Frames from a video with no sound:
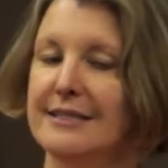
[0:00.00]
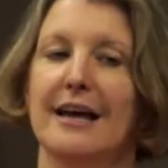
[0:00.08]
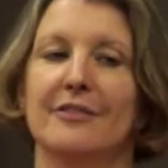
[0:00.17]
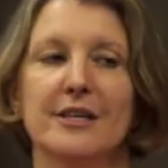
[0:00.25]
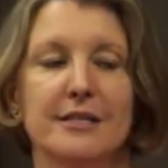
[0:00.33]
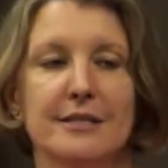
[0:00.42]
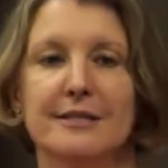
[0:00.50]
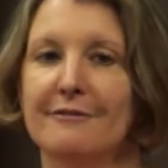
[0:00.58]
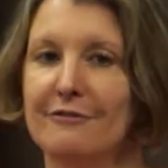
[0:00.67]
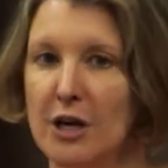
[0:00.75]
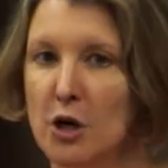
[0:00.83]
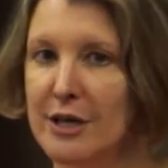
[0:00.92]
Now this is a
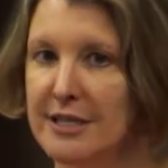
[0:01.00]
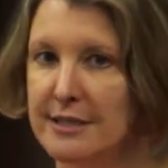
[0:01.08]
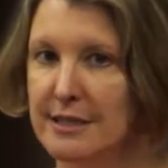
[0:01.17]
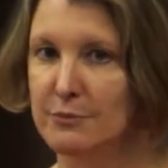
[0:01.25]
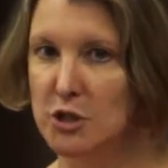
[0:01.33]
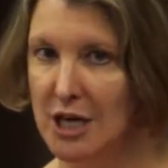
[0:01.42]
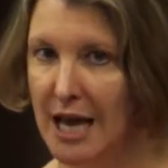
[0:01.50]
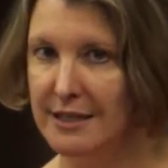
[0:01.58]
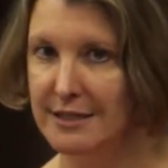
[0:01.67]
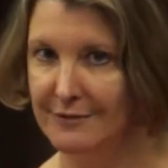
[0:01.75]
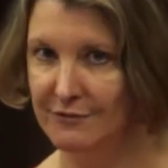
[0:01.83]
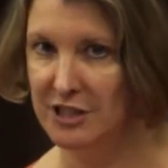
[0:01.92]
very
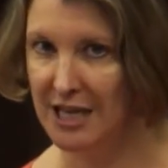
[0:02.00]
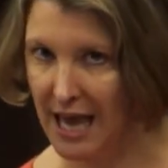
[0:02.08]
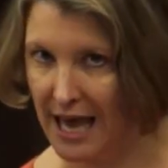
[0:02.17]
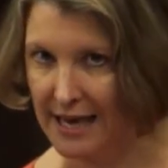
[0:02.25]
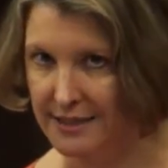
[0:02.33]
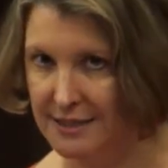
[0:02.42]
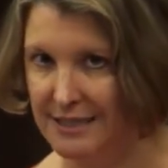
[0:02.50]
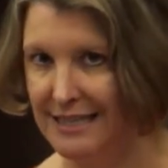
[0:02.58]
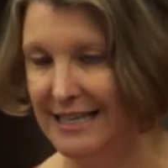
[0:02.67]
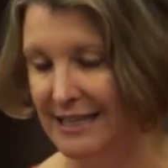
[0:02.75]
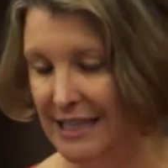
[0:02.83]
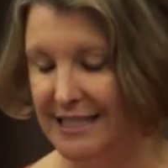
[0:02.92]
subjective test,
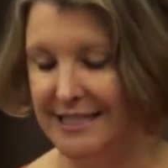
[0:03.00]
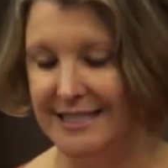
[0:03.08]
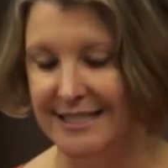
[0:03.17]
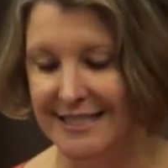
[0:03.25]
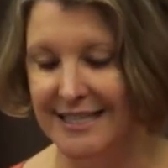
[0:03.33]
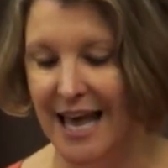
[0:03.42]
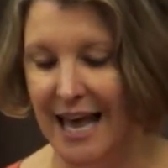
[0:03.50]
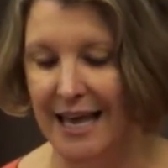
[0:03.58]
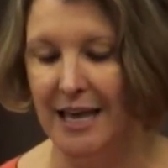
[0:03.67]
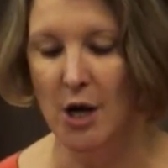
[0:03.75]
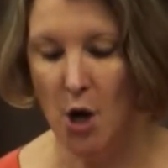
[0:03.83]
needless to say,